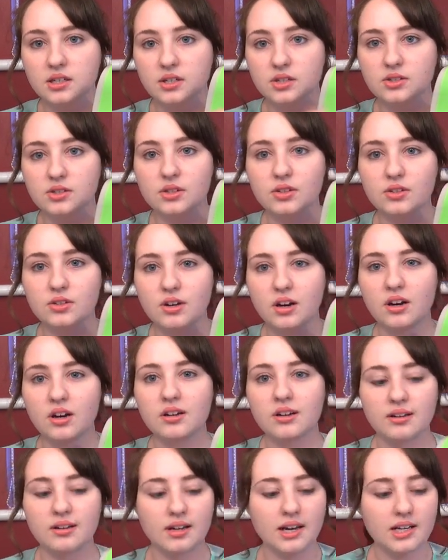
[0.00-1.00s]
So you
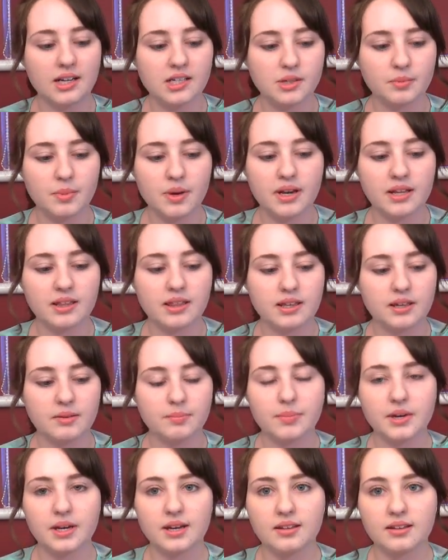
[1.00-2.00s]
can't actually put anything
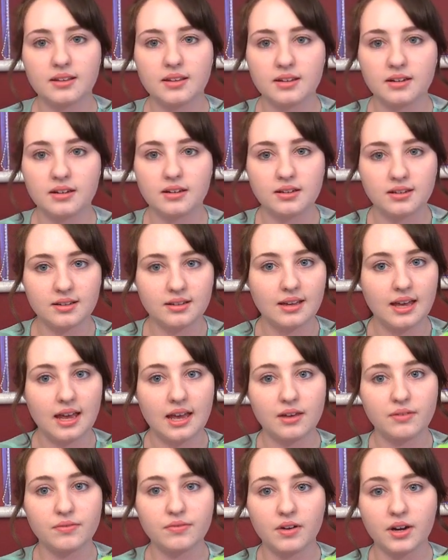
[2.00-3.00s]
bigger than
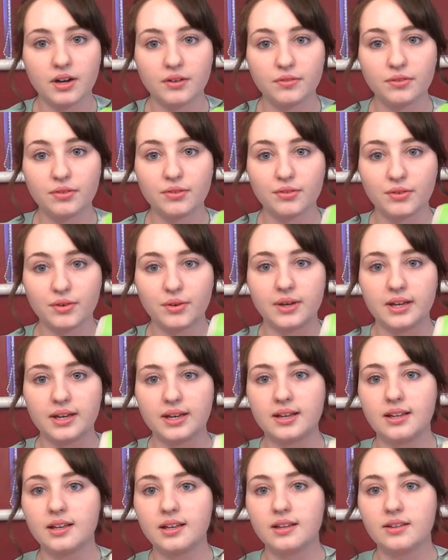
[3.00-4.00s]
A5 through
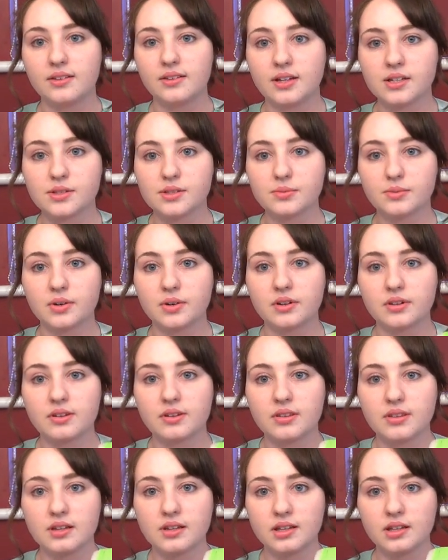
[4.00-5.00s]
here. That's one
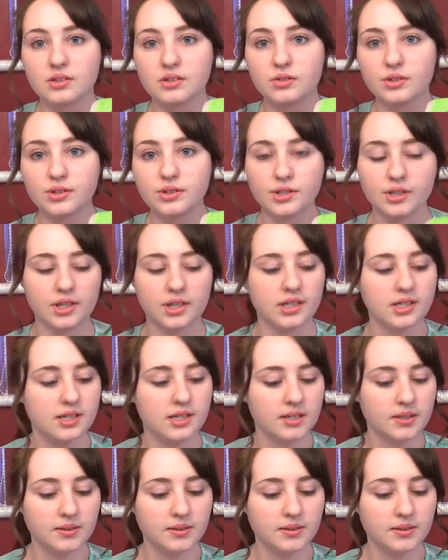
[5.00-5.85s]
thing that's not so good.